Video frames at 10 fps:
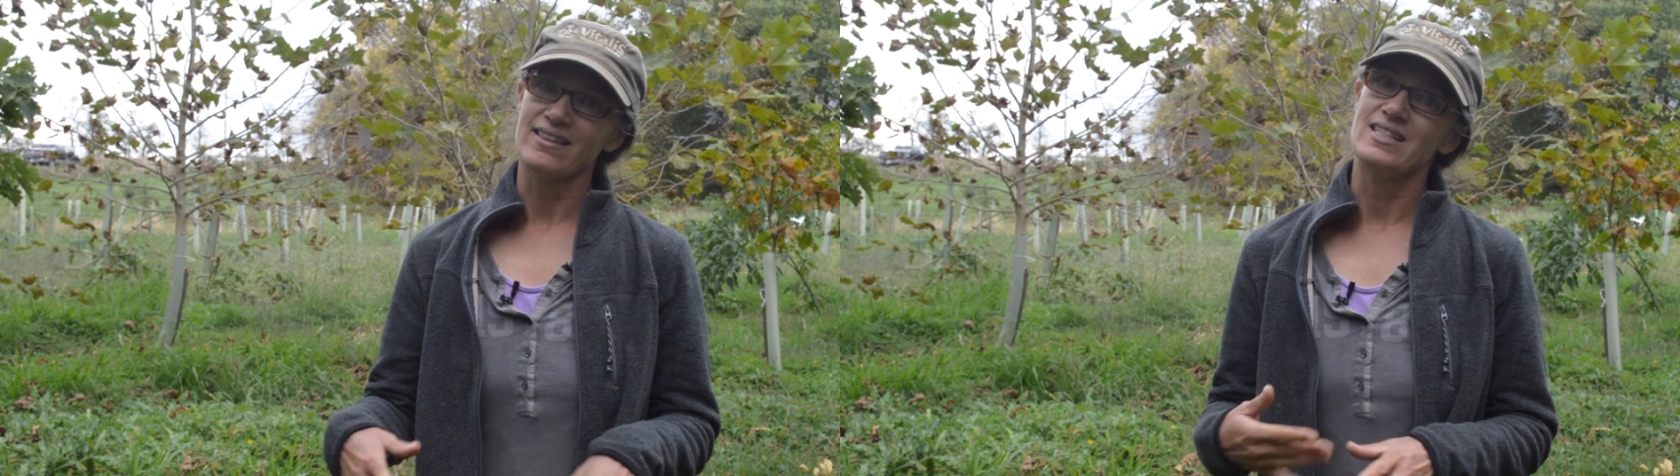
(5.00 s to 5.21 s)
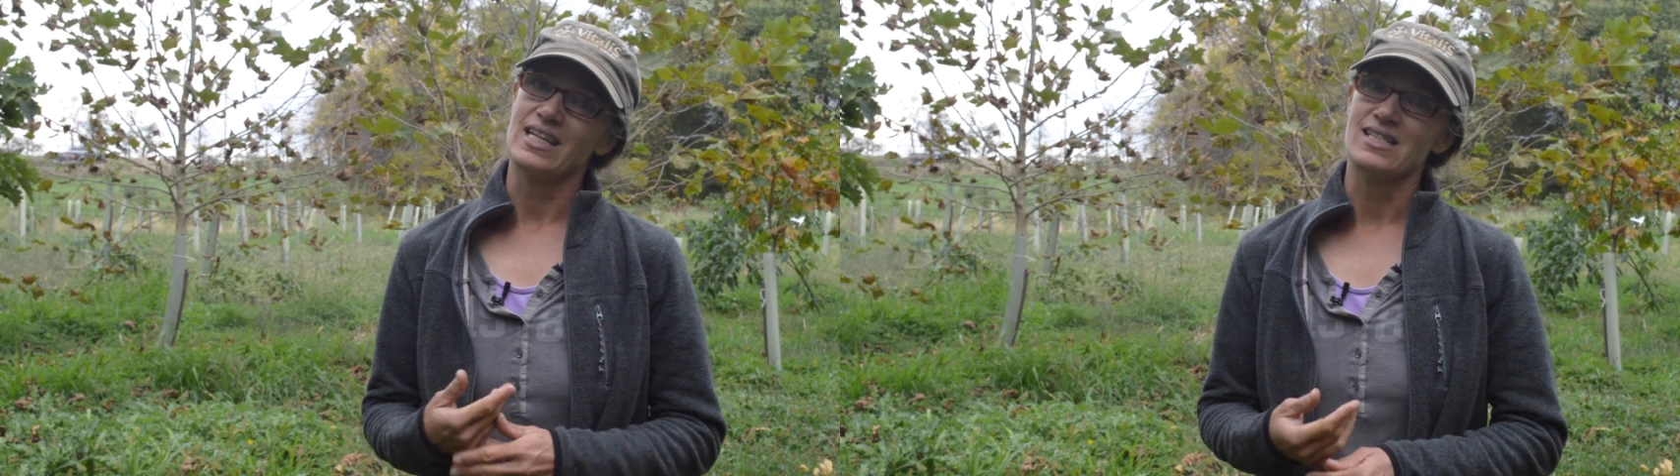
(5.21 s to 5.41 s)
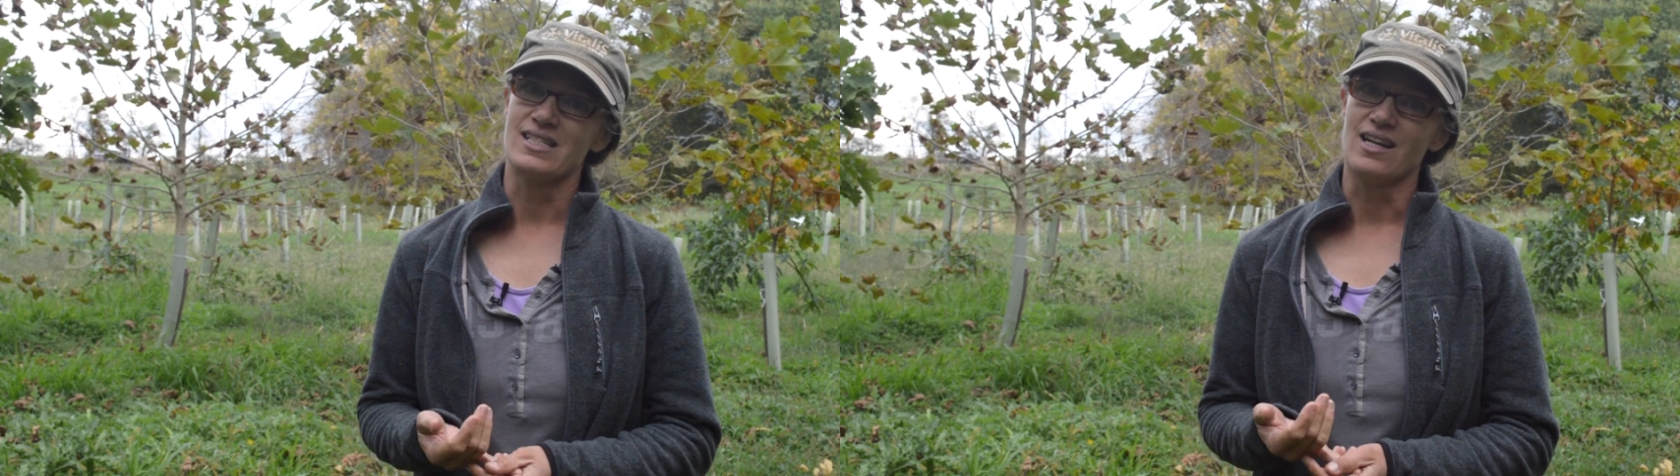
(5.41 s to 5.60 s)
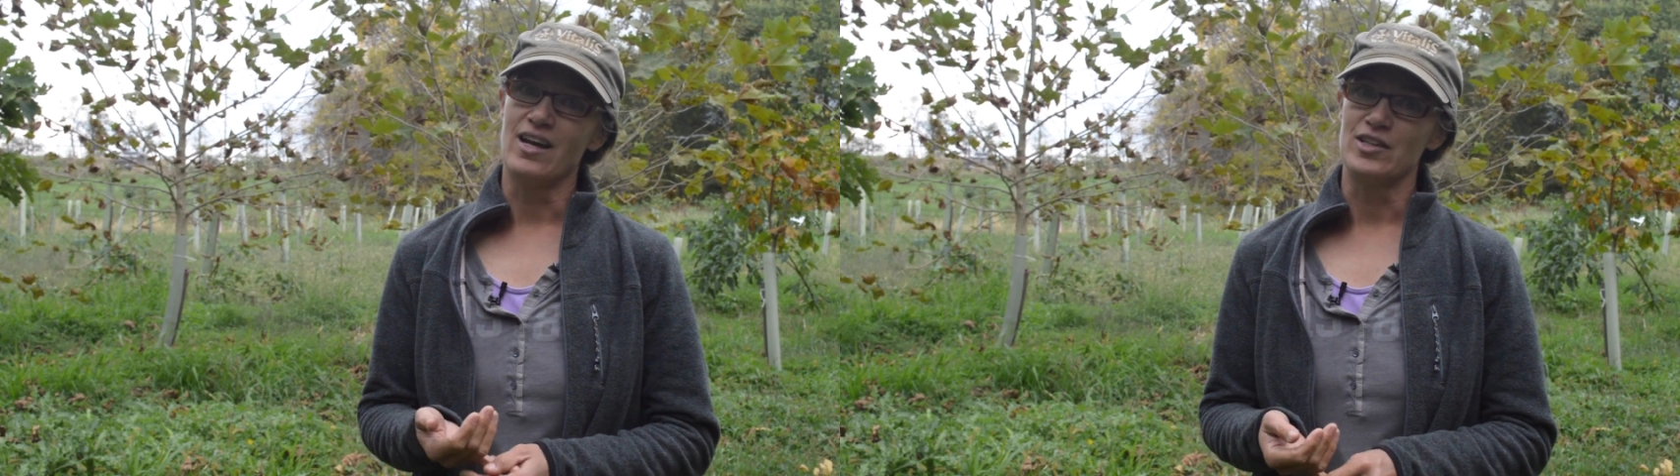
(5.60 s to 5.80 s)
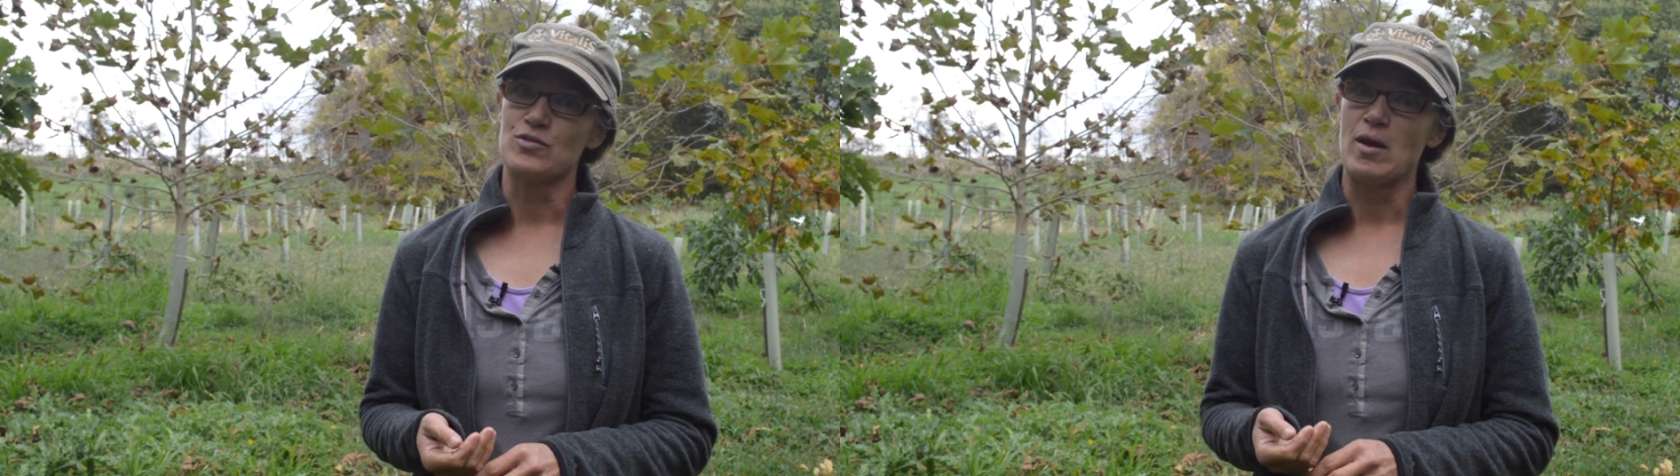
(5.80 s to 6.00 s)
the Dickinson
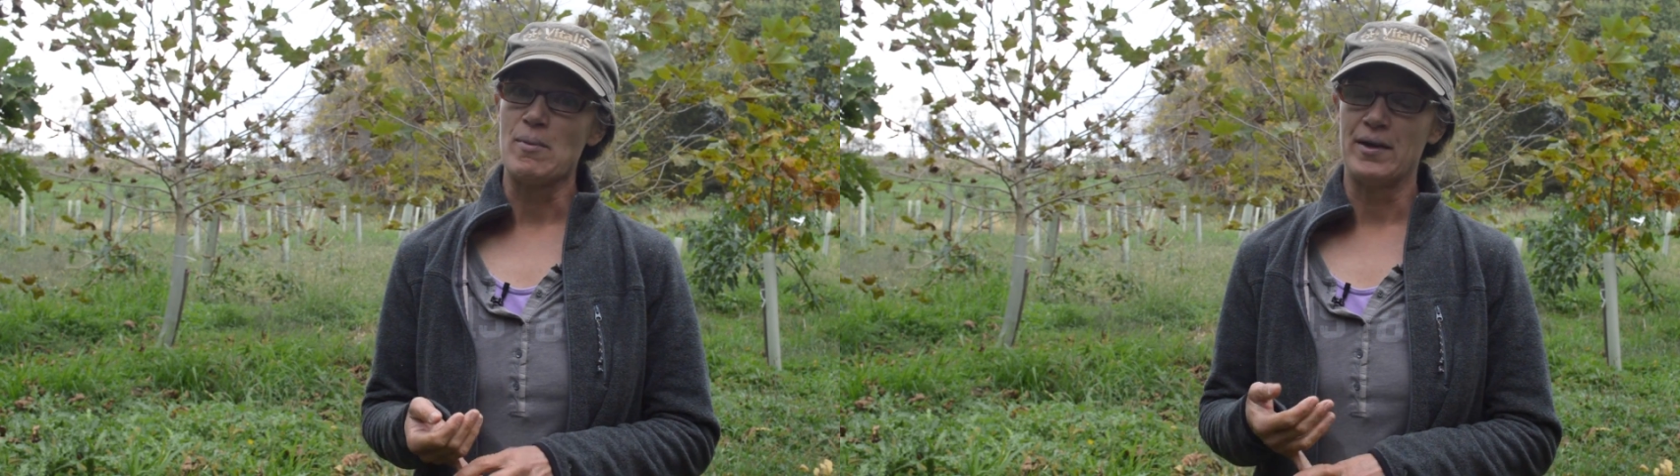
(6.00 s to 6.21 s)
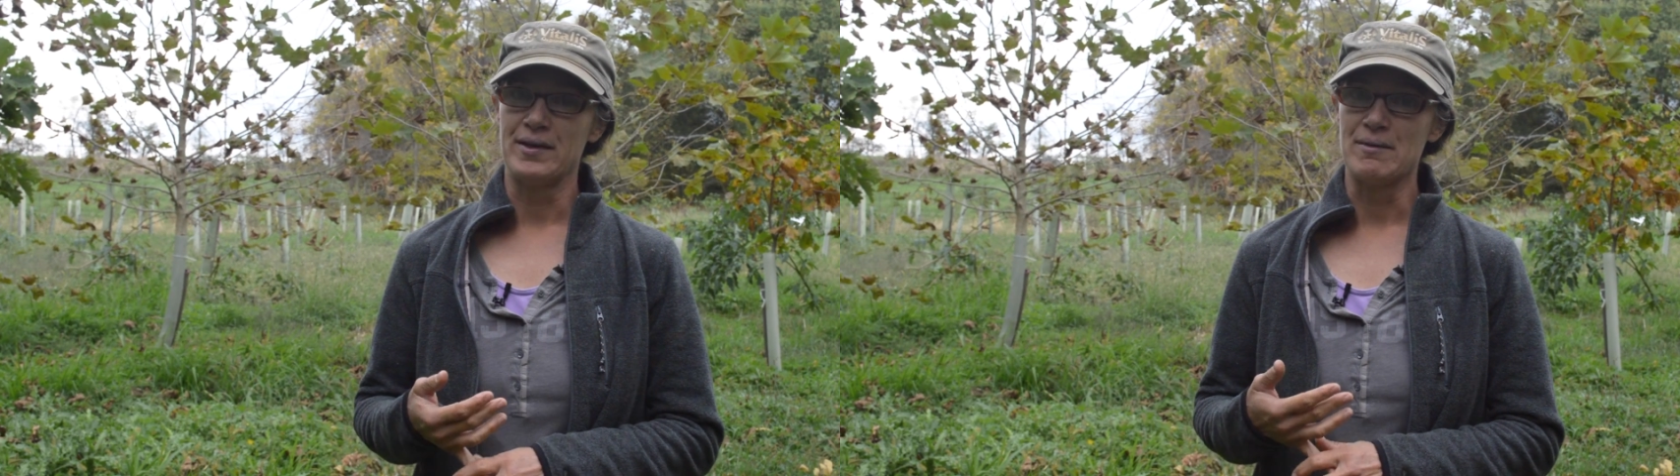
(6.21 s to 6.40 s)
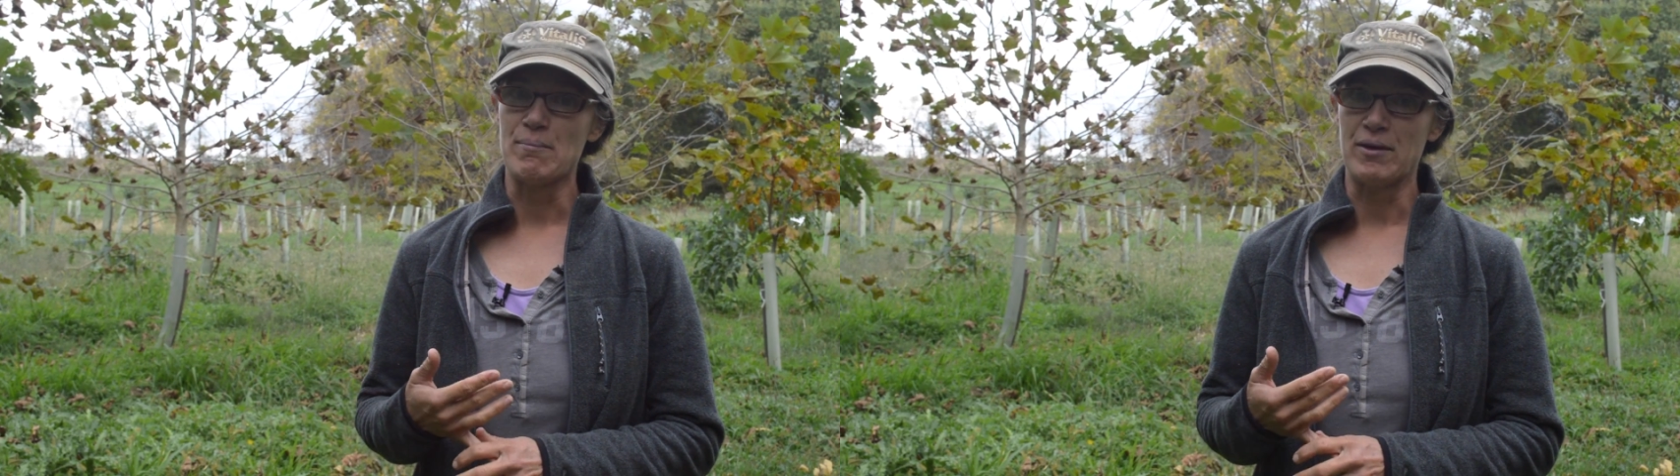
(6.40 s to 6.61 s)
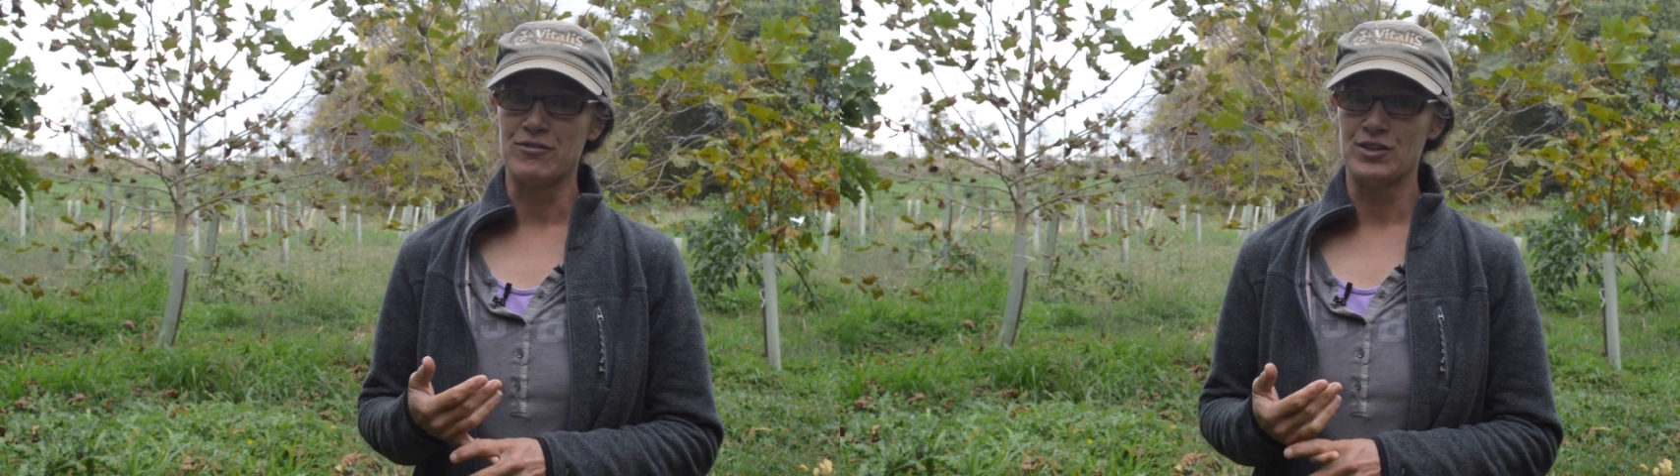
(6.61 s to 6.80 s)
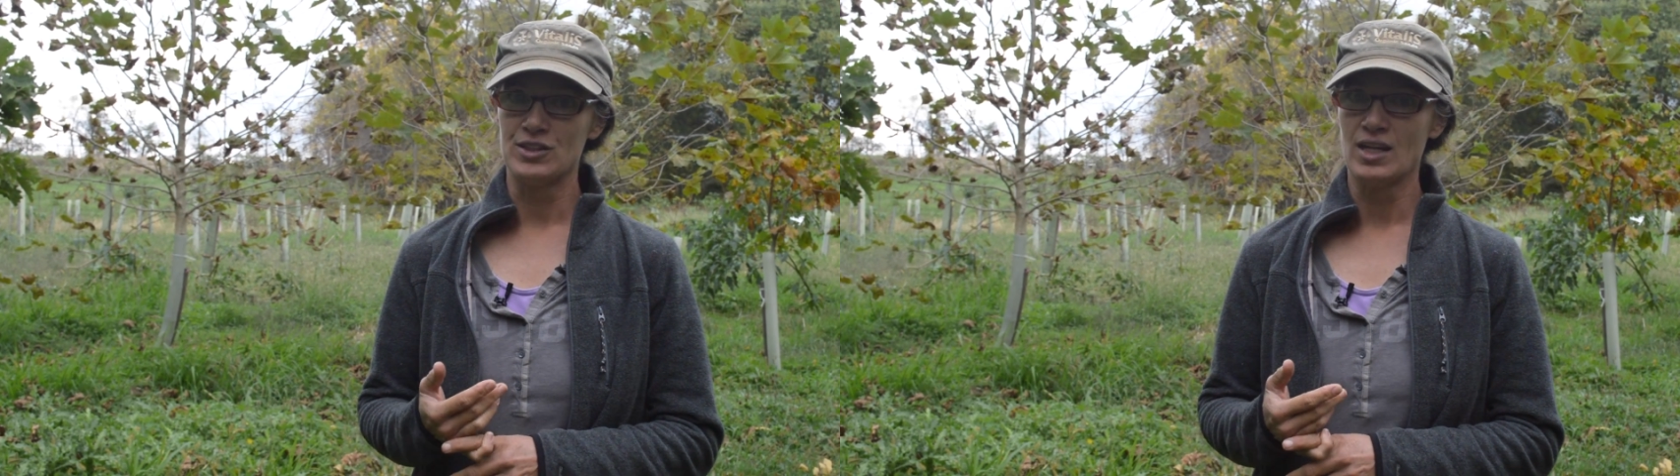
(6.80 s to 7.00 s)
College Riparian
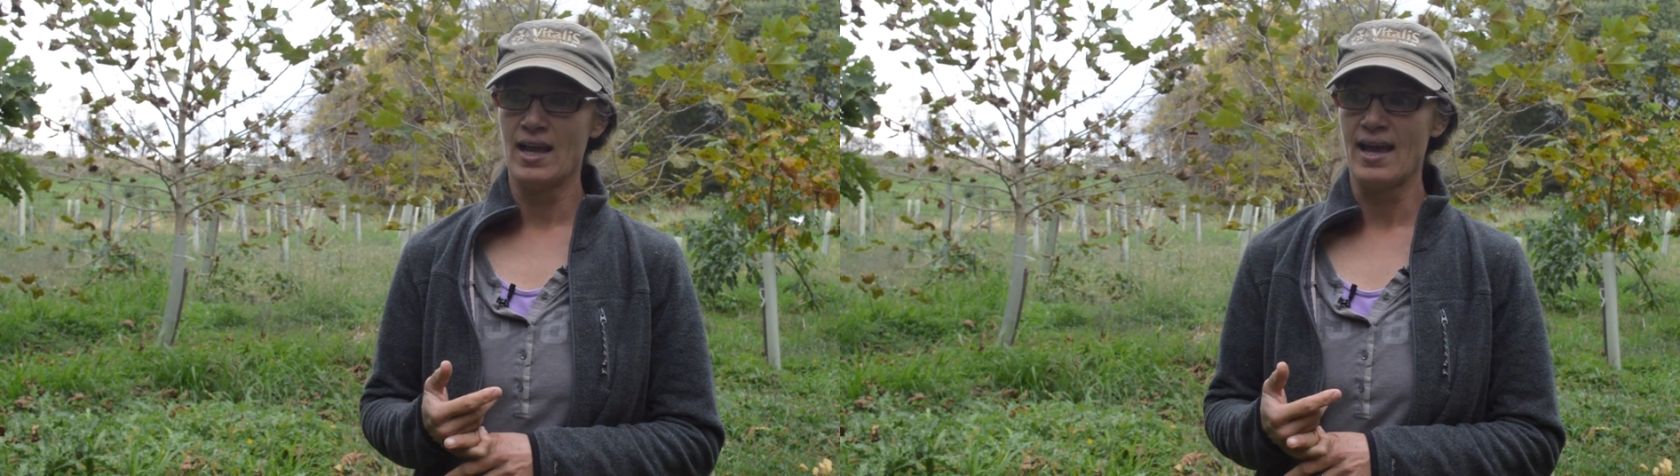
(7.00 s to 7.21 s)
Buffer,